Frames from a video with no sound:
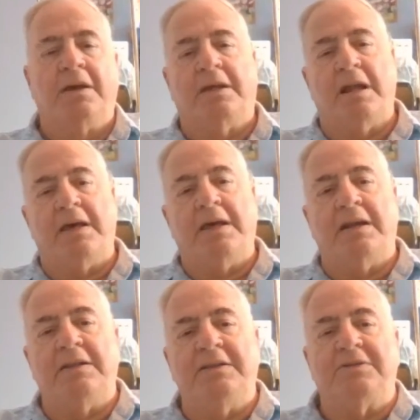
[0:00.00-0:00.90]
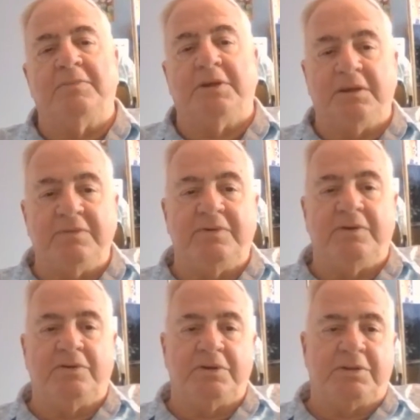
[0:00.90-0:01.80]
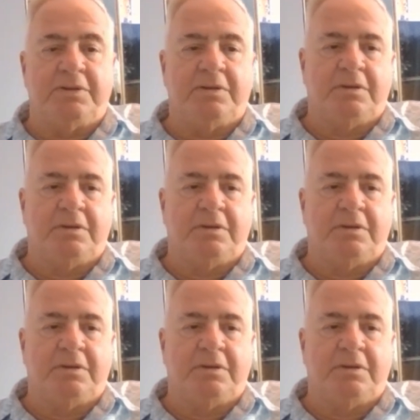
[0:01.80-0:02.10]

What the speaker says: Can I get at least 1 million viewers?